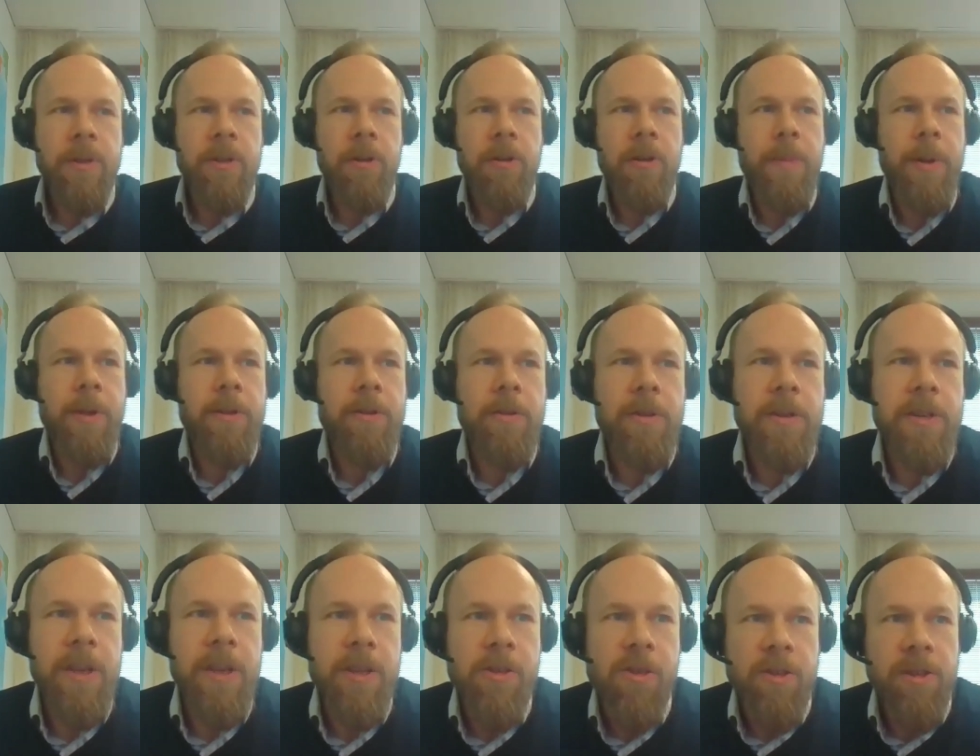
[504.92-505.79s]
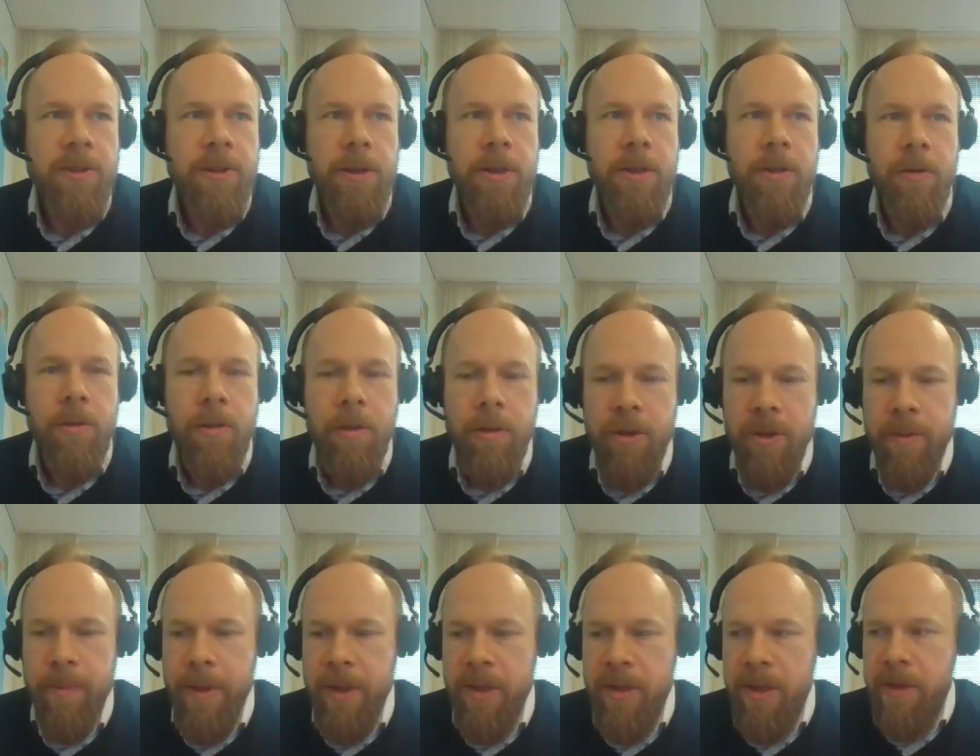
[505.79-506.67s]
talk about digital euro
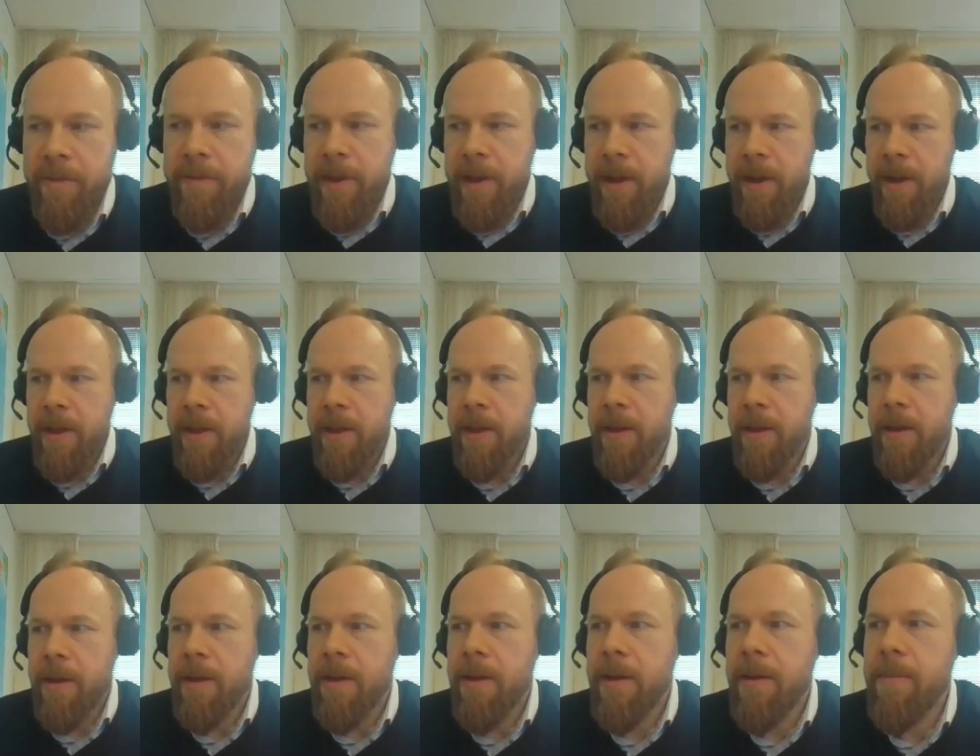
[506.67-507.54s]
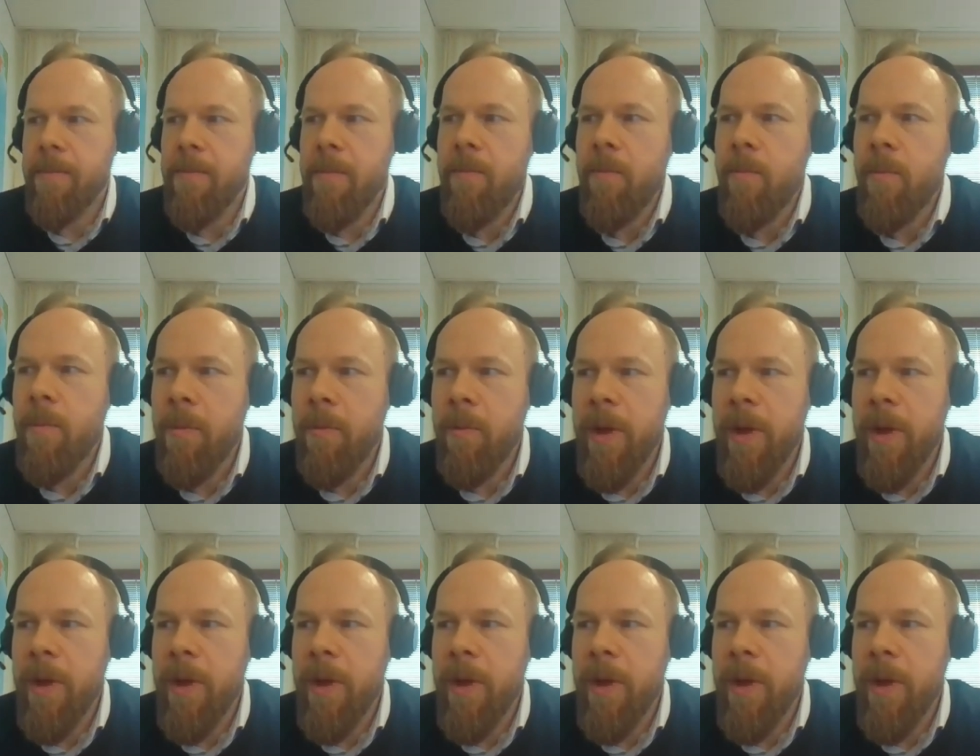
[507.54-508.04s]
specifically, um,